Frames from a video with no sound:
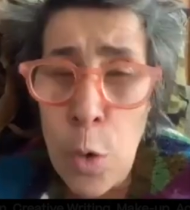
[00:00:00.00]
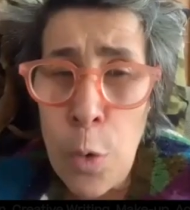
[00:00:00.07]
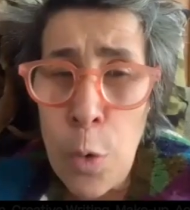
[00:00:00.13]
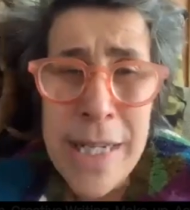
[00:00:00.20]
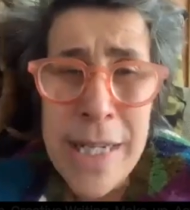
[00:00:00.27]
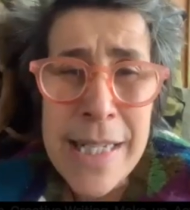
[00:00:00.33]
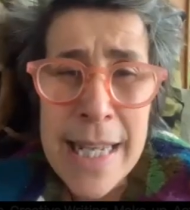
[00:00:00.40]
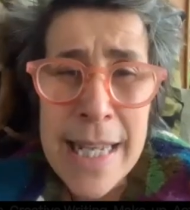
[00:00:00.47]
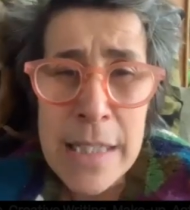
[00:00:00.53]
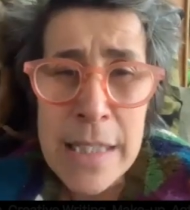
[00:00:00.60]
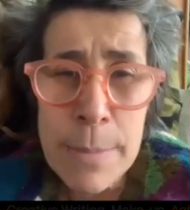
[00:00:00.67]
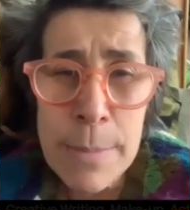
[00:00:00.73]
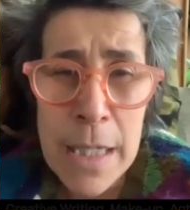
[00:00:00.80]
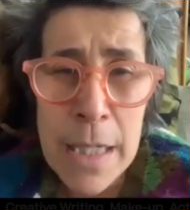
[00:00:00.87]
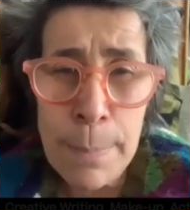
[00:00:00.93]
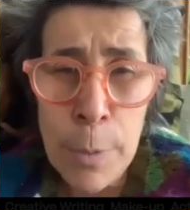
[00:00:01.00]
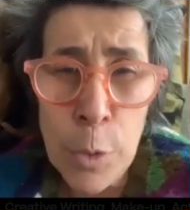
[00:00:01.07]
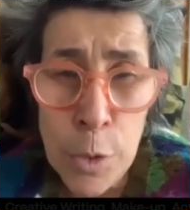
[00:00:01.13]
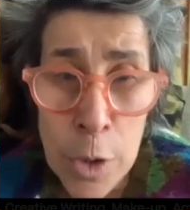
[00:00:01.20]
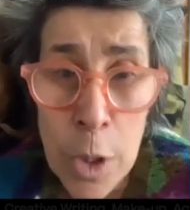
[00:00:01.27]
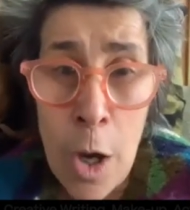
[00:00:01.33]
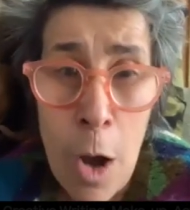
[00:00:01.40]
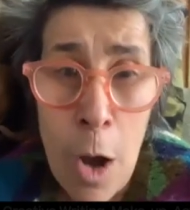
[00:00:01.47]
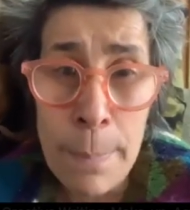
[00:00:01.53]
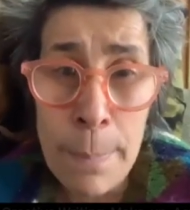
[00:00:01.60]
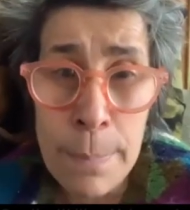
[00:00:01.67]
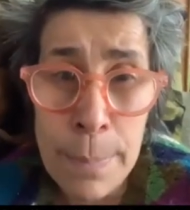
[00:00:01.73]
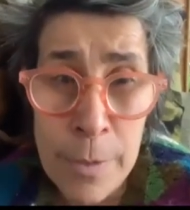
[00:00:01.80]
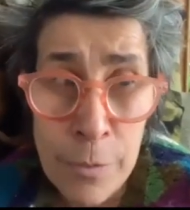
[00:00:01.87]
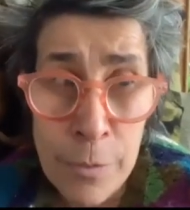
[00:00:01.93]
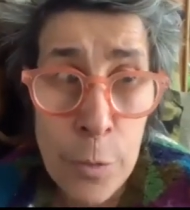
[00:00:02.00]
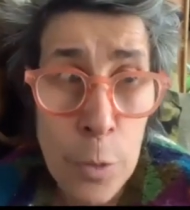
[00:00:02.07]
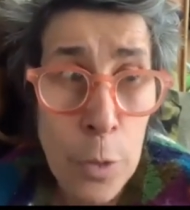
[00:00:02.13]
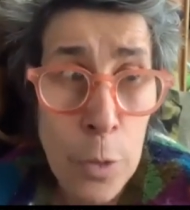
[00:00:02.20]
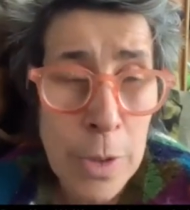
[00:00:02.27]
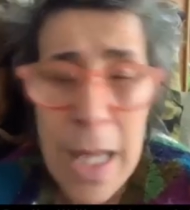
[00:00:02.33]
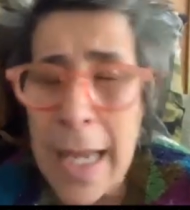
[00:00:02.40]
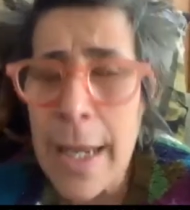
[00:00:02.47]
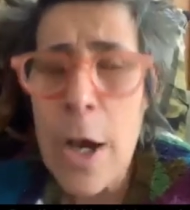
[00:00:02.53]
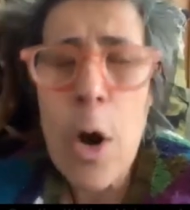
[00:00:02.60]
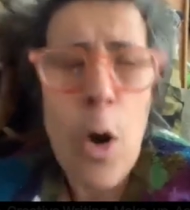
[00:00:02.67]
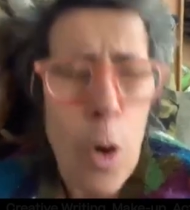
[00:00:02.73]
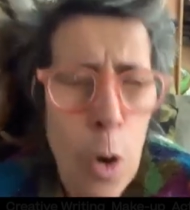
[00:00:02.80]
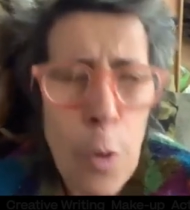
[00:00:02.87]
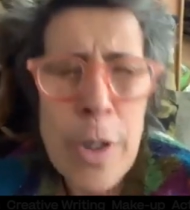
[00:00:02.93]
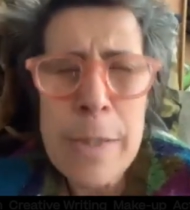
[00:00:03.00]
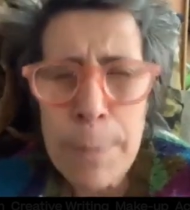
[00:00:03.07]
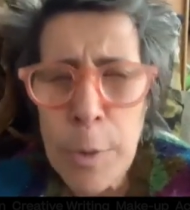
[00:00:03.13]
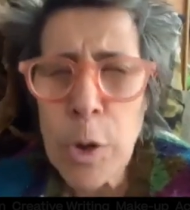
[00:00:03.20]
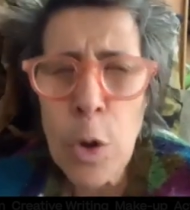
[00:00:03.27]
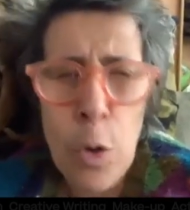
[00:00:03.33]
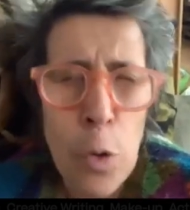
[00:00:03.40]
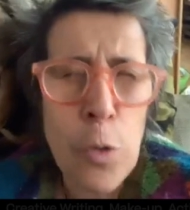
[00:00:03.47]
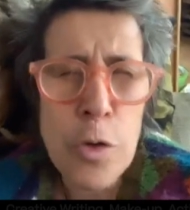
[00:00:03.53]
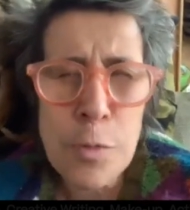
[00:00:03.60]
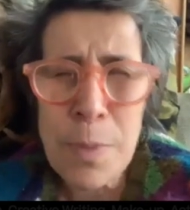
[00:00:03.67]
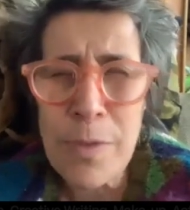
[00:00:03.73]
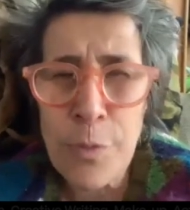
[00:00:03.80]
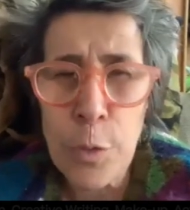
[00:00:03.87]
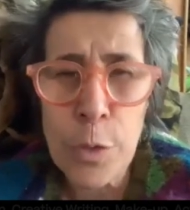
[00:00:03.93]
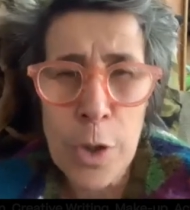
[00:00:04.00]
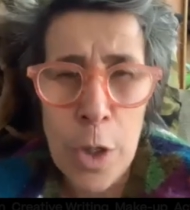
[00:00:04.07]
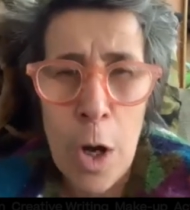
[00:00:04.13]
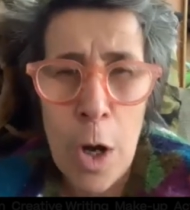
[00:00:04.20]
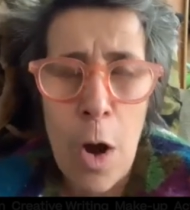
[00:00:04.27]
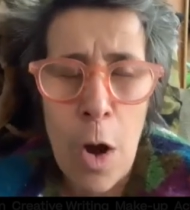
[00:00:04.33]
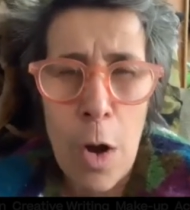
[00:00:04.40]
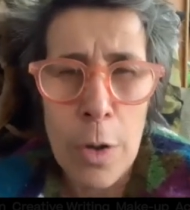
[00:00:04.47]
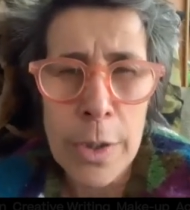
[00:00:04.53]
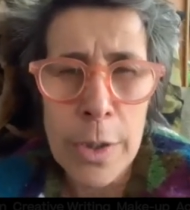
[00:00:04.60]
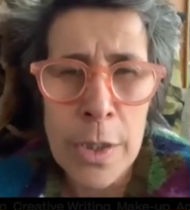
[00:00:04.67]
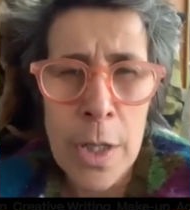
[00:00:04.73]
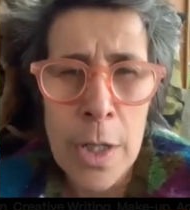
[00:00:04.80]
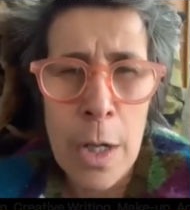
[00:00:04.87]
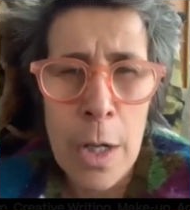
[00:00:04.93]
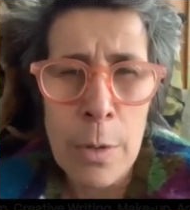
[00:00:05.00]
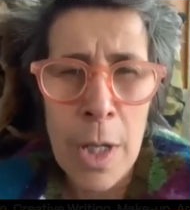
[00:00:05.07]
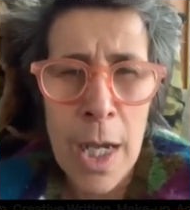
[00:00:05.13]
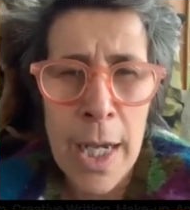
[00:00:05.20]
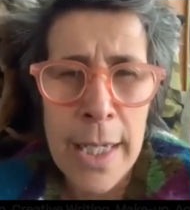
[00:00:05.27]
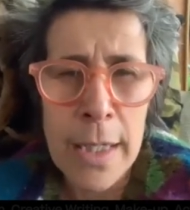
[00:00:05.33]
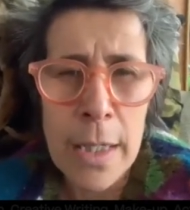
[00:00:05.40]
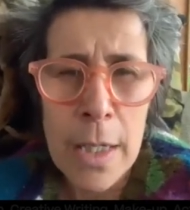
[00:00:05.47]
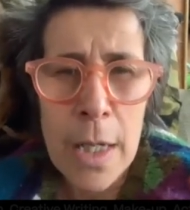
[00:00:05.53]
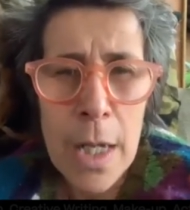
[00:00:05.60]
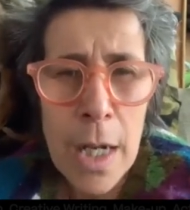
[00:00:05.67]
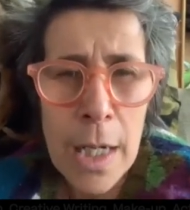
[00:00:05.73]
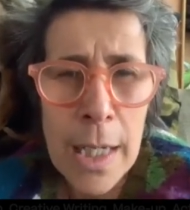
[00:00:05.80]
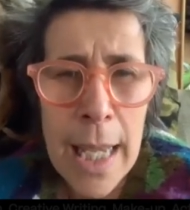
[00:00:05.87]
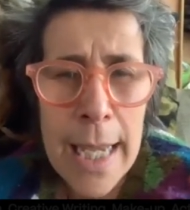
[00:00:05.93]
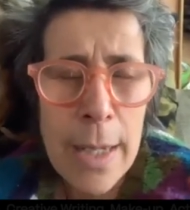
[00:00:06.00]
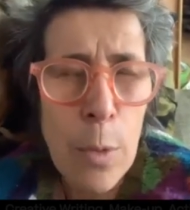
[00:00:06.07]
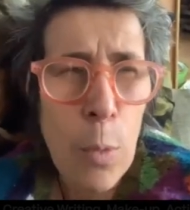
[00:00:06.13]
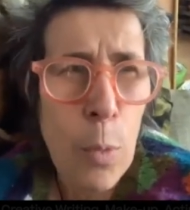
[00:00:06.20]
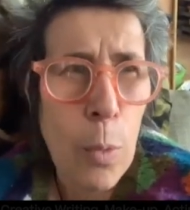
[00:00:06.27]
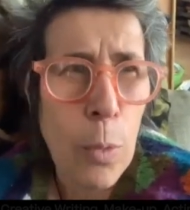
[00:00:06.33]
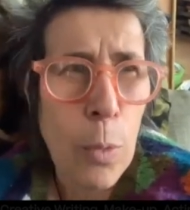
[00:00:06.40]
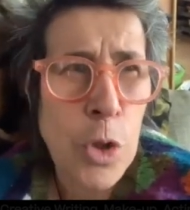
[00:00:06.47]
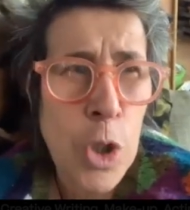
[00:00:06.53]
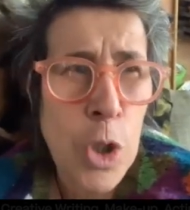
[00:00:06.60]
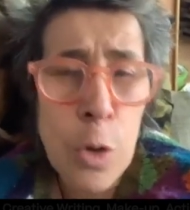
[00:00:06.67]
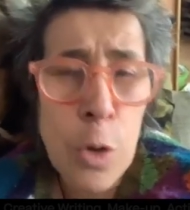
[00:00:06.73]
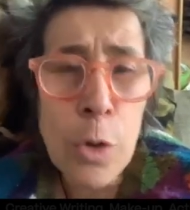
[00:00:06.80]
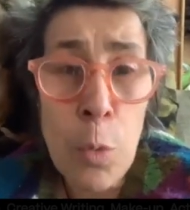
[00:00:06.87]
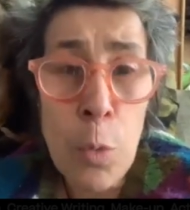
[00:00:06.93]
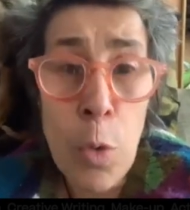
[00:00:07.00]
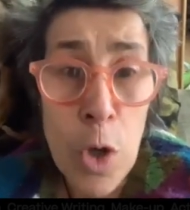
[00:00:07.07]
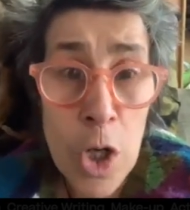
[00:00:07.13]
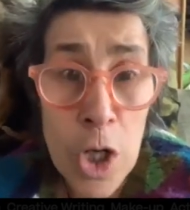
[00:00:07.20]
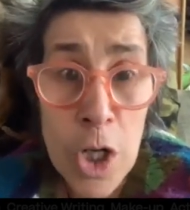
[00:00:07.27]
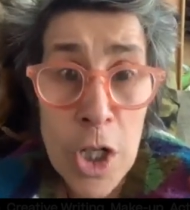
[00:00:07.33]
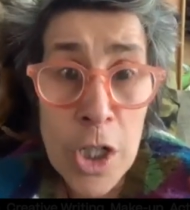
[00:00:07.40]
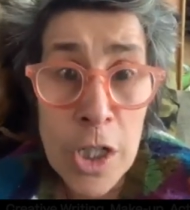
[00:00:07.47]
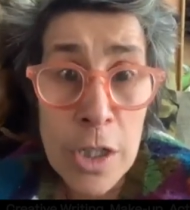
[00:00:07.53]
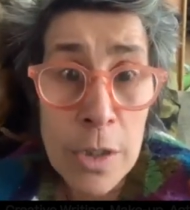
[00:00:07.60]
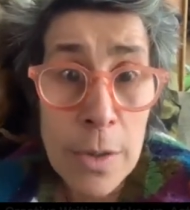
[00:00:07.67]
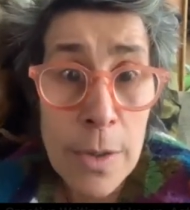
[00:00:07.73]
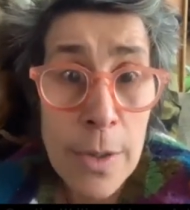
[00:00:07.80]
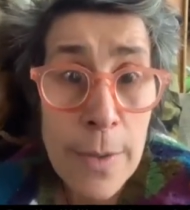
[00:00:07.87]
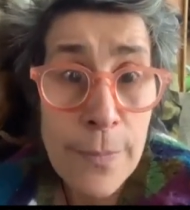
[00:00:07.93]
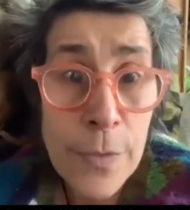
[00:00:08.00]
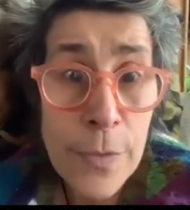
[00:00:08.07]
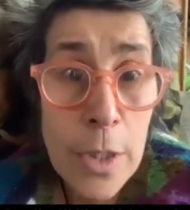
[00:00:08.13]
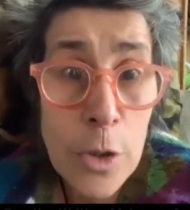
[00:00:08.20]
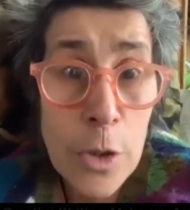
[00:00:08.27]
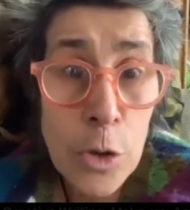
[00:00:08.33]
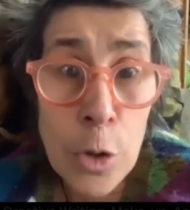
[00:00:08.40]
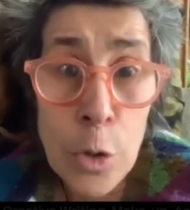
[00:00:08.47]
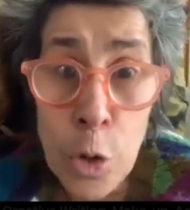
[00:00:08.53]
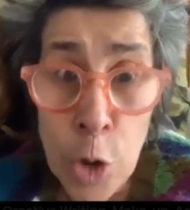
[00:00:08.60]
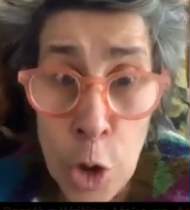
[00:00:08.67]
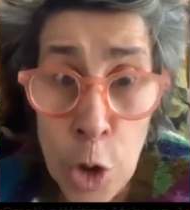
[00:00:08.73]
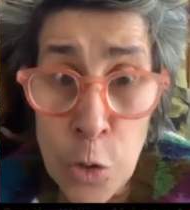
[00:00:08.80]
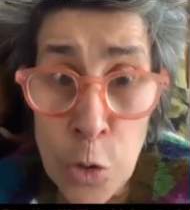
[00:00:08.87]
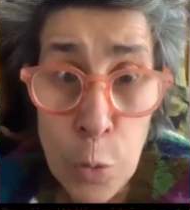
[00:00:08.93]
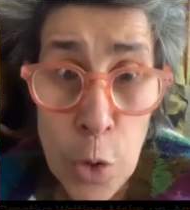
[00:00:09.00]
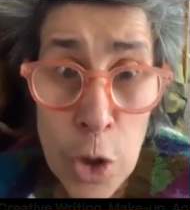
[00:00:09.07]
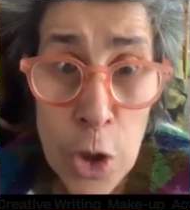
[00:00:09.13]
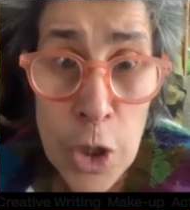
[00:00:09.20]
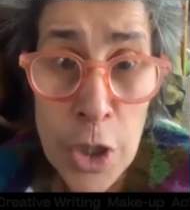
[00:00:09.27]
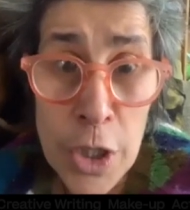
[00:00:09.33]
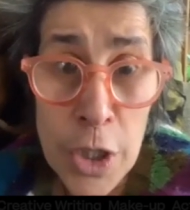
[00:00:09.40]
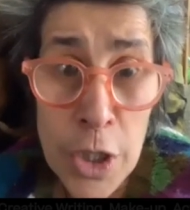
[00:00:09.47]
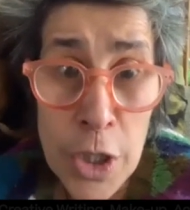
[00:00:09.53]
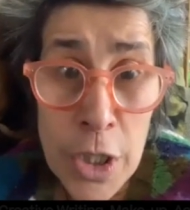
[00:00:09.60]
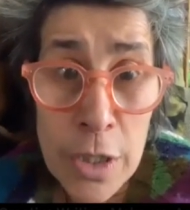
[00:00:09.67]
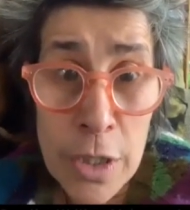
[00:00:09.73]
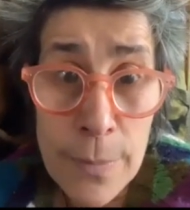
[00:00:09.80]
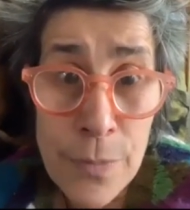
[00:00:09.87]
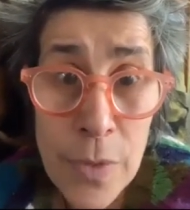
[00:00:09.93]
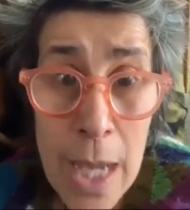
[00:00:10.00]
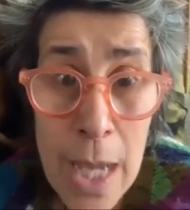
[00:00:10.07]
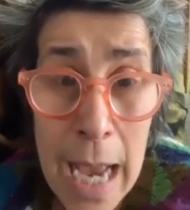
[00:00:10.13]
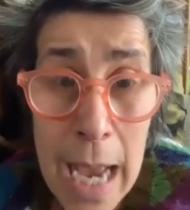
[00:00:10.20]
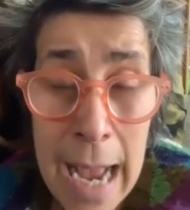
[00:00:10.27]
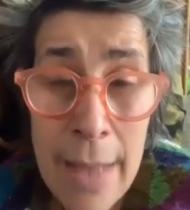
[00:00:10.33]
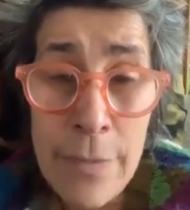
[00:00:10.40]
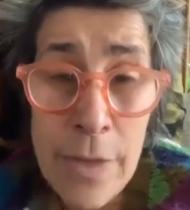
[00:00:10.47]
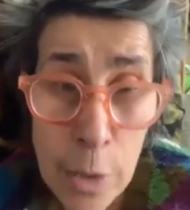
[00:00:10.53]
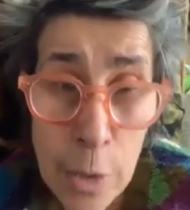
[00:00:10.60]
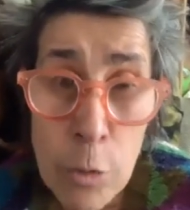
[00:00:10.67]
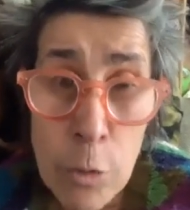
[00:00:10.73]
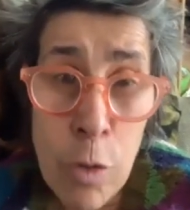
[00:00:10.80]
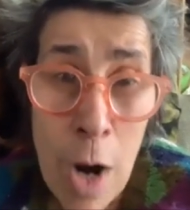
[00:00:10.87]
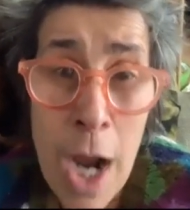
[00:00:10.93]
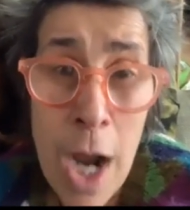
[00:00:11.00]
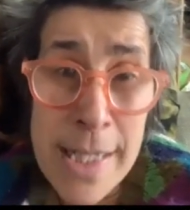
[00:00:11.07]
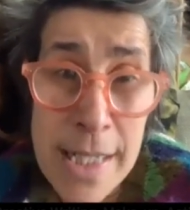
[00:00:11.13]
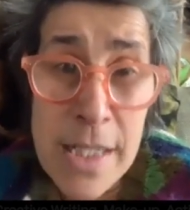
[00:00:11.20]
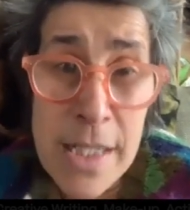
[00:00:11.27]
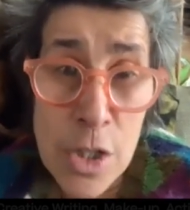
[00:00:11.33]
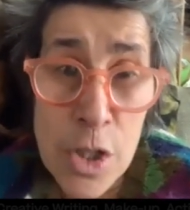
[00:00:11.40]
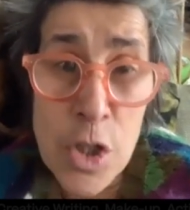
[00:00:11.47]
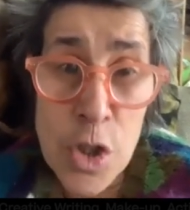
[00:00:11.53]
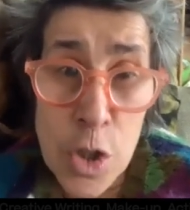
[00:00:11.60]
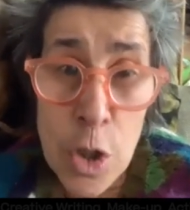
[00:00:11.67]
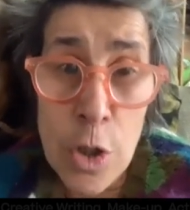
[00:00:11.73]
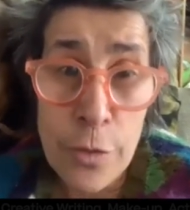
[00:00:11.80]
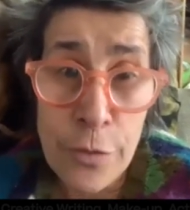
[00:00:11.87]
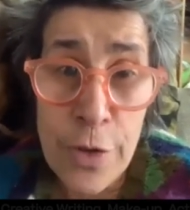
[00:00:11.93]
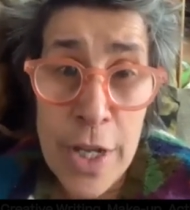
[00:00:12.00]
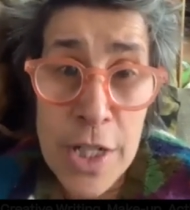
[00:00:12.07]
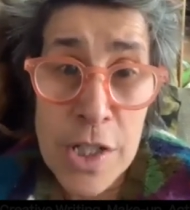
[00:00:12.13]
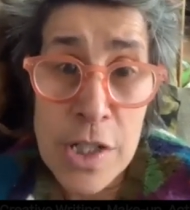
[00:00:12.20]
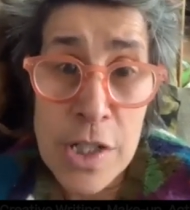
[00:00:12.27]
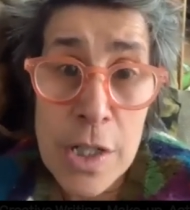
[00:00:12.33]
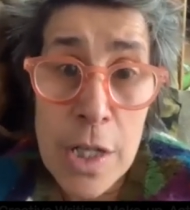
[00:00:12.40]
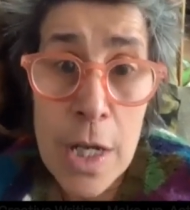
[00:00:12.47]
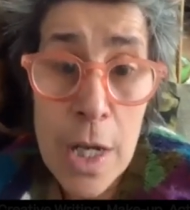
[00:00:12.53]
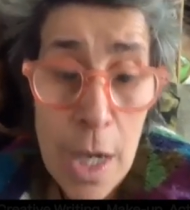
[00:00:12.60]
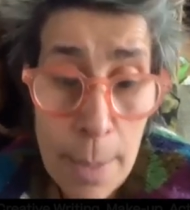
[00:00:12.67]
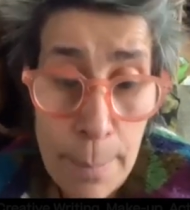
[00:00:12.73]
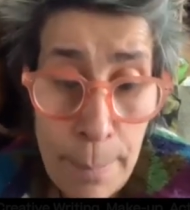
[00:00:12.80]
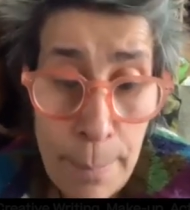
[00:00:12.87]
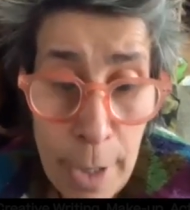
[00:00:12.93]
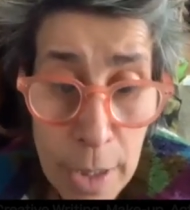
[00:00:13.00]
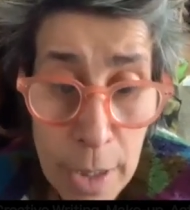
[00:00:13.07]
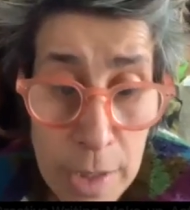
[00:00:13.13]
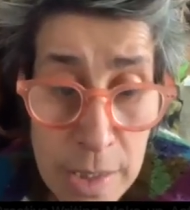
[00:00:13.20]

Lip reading: said to me, put the cart before, like, always put the horse before the cart, you know, like do the work, do good work, and it rises to the surface. But